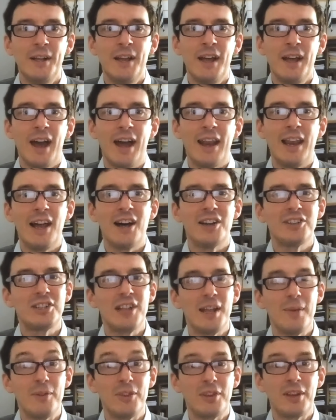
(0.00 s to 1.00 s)
And
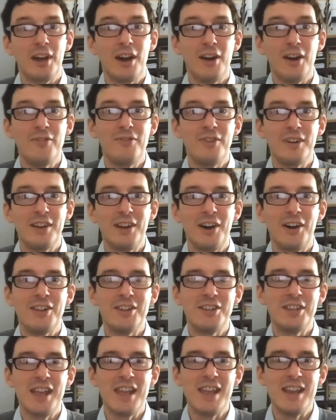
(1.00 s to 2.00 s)
lastly, with
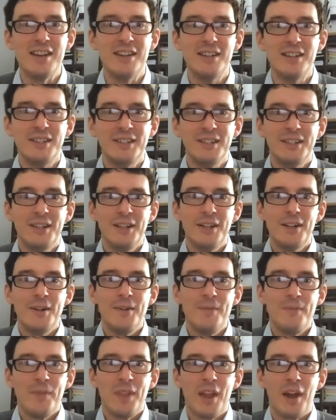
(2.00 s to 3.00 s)
COVID-19
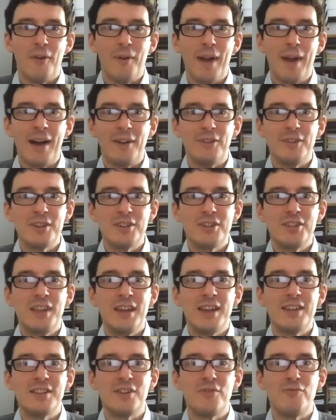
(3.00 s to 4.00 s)
around us,
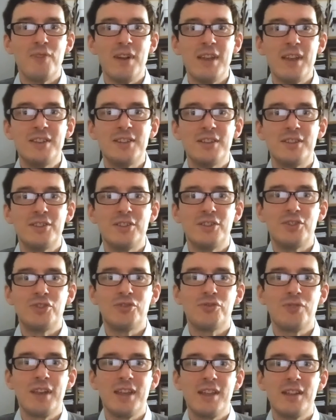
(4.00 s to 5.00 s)
there's a reason to
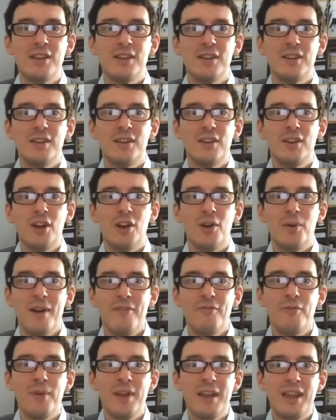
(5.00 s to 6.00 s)
treat
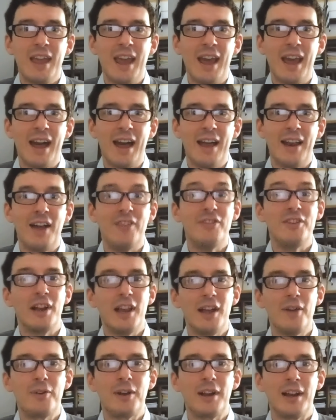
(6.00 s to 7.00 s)
whoever we can under
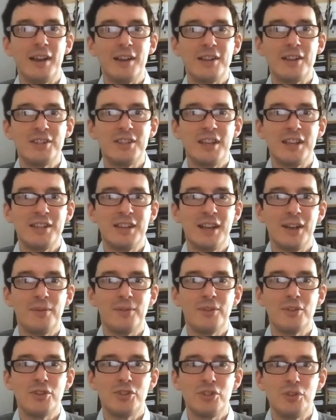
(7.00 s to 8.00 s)
local anaesthetic
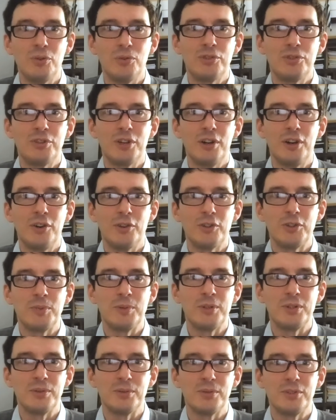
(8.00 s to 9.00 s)
with a shorter
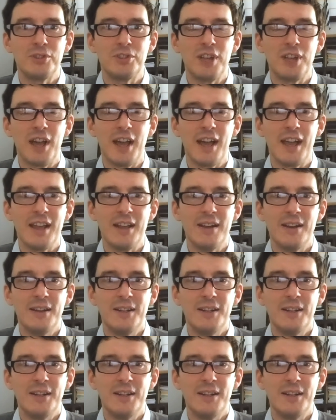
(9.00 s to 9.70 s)
hospital stay.